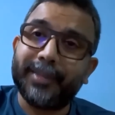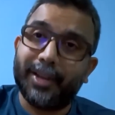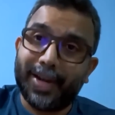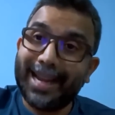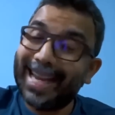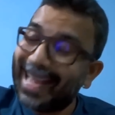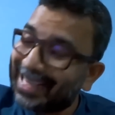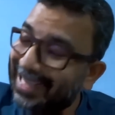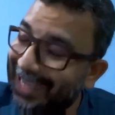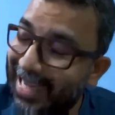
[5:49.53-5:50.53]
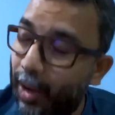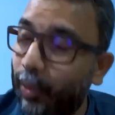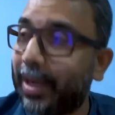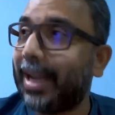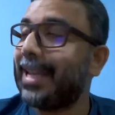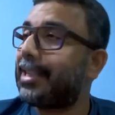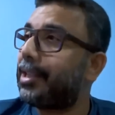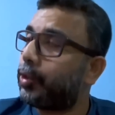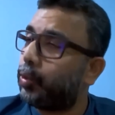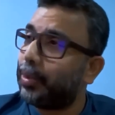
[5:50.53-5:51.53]
All right. As a downline, as
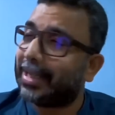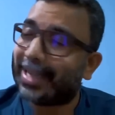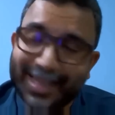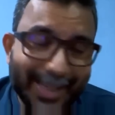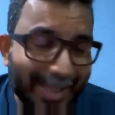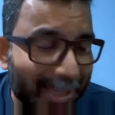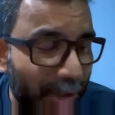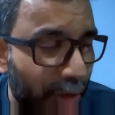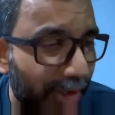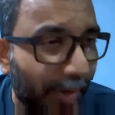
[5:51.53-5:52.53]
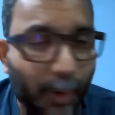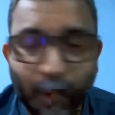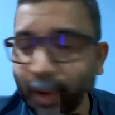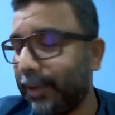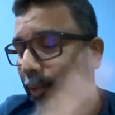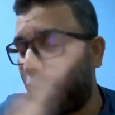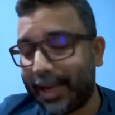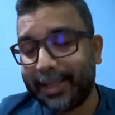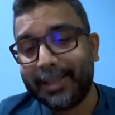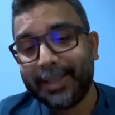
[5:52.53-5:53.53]
a student, as a teacher, all in
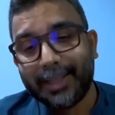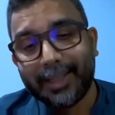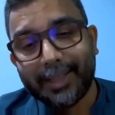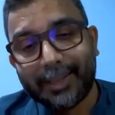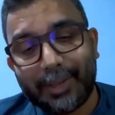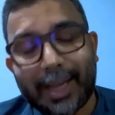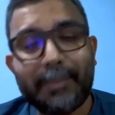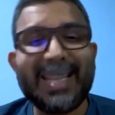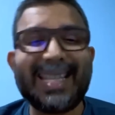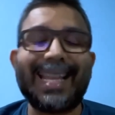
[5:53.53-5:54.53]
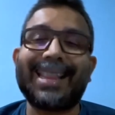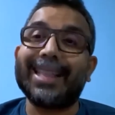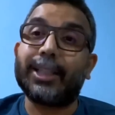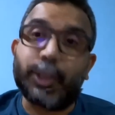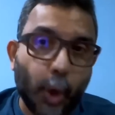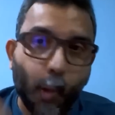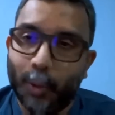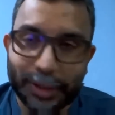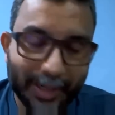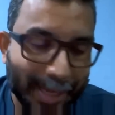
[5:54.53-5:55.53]
one. So let me set the
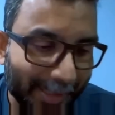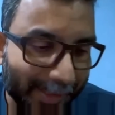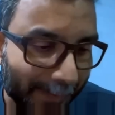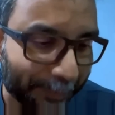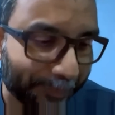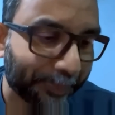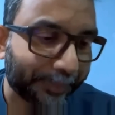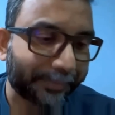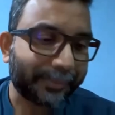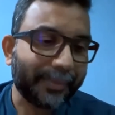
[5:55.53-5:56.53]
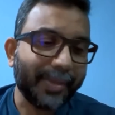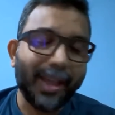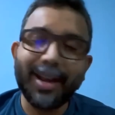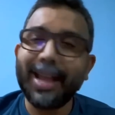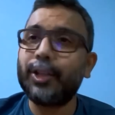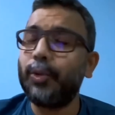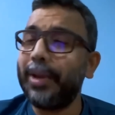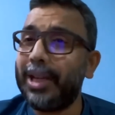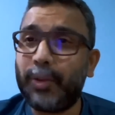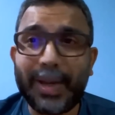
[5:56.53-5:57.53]
tone, guys. All right,
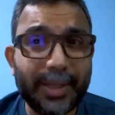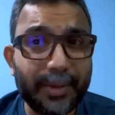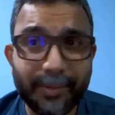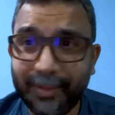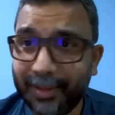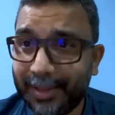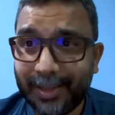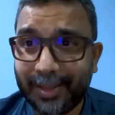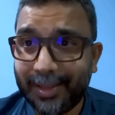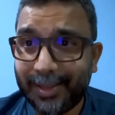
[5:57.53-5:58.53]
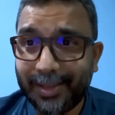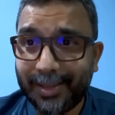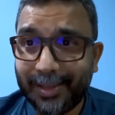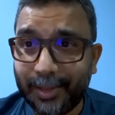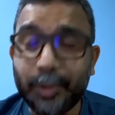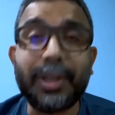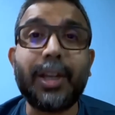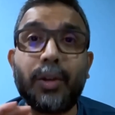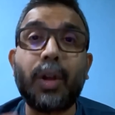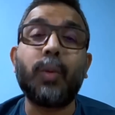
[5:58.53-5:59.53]
2022, you
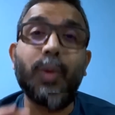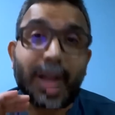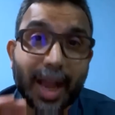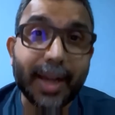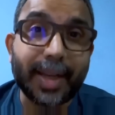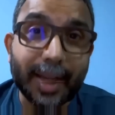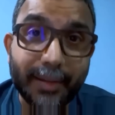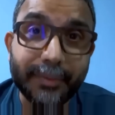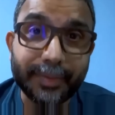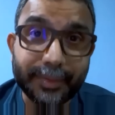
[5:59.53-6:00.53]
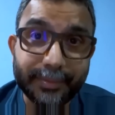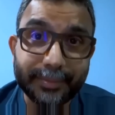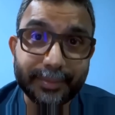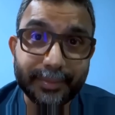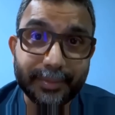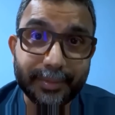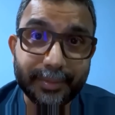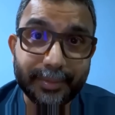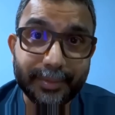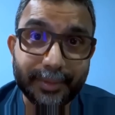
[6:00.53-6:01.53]
did not work hard enough.
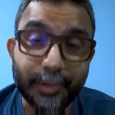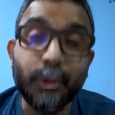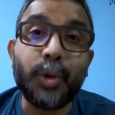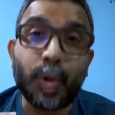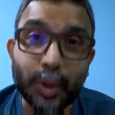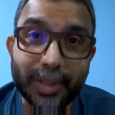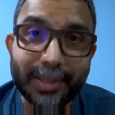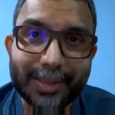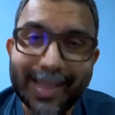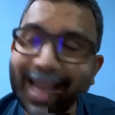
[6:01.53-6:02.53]
You know this.